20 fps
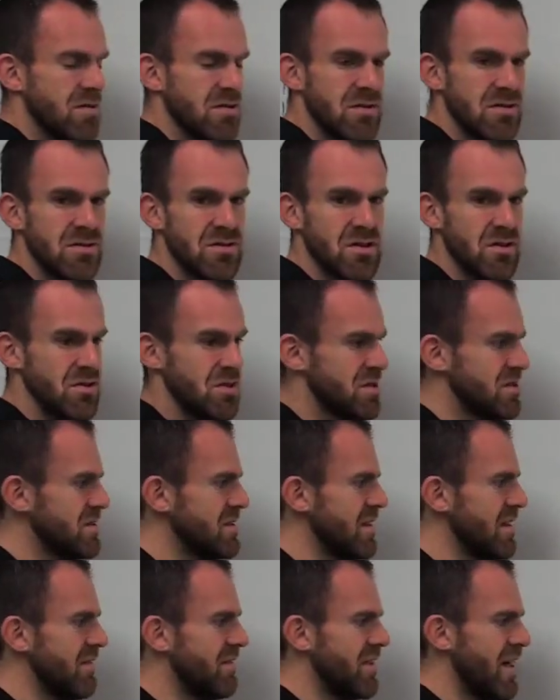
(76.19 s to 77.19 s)
So just
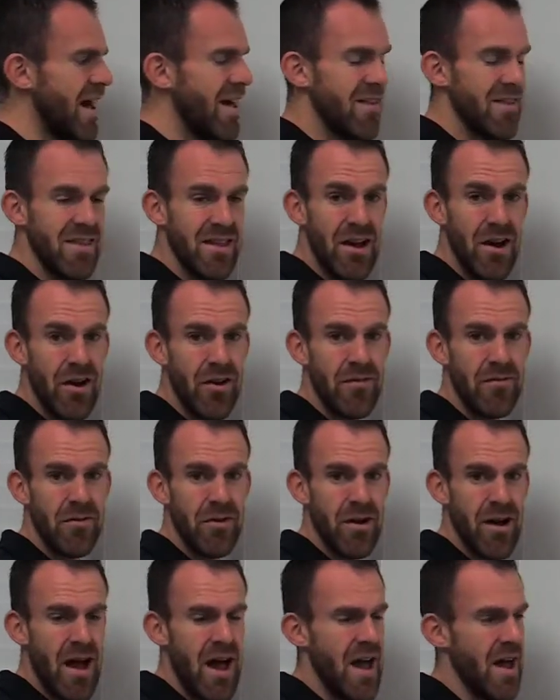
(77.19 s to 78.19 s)
leave that there
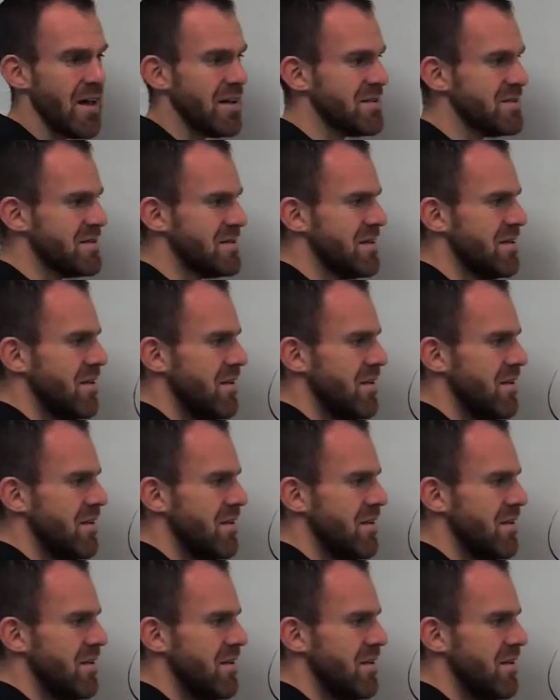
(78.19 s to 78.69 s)
for x.